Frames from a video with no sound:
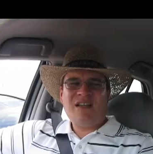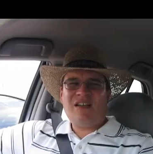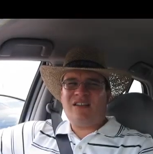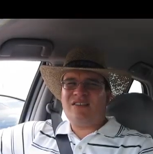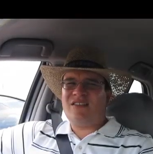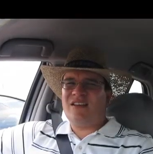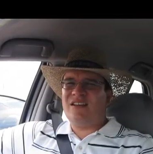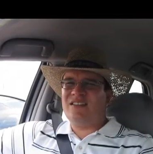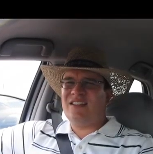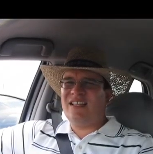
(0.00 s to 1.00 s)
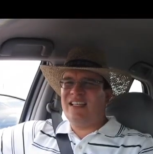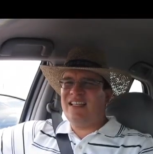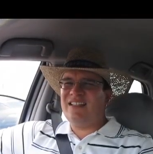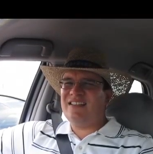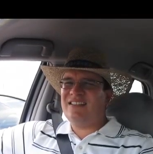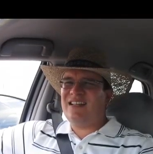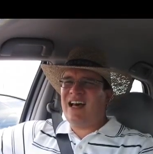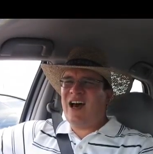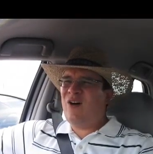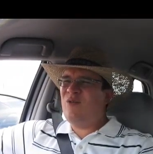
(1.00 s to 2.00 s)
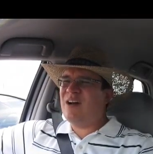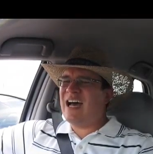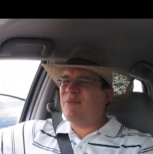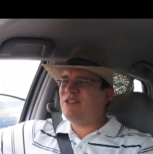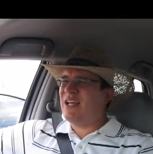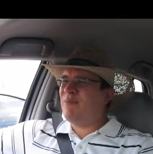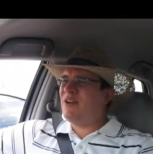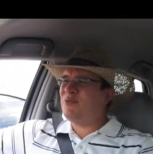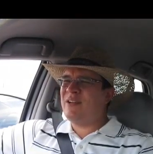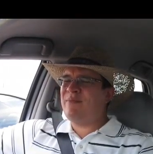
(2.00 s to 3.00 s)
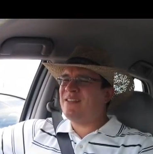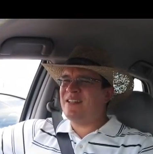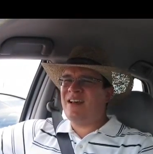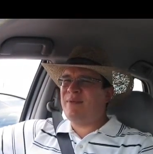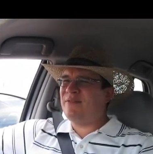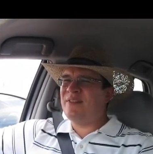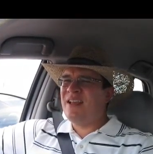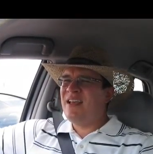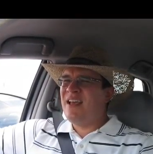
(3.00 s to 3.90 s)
Because how much would it mess it up if